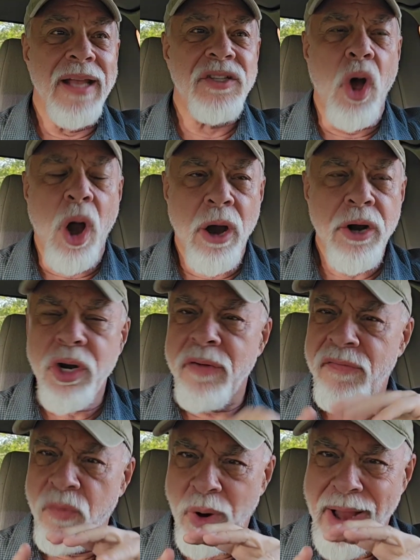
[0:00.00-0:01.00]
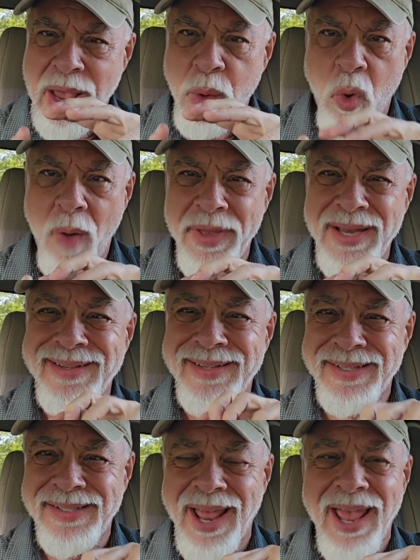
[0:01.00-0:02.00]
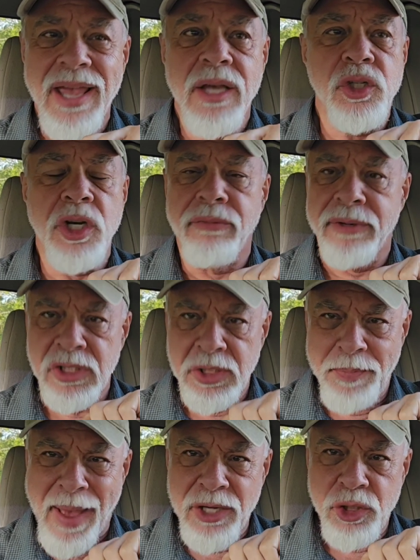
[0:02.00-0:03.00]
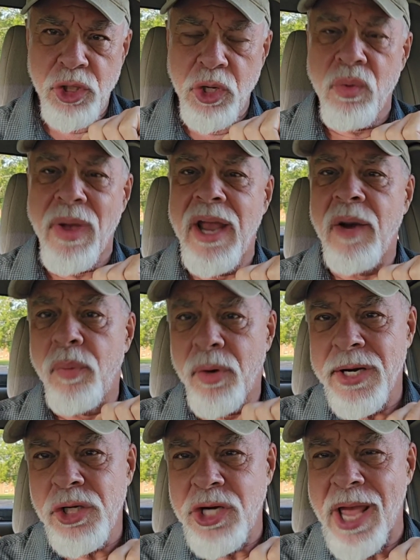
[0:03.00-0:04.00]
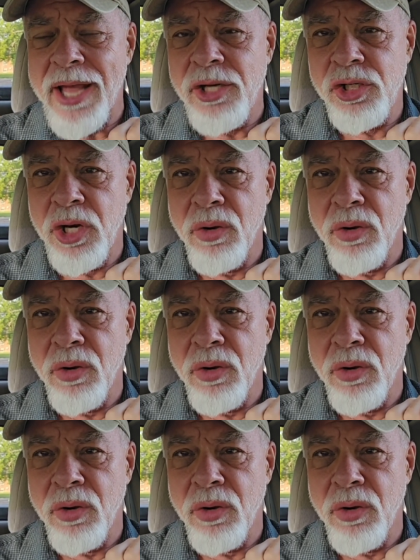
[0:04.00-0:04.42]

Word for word: It's harder for a woman to say she respects you and appreciates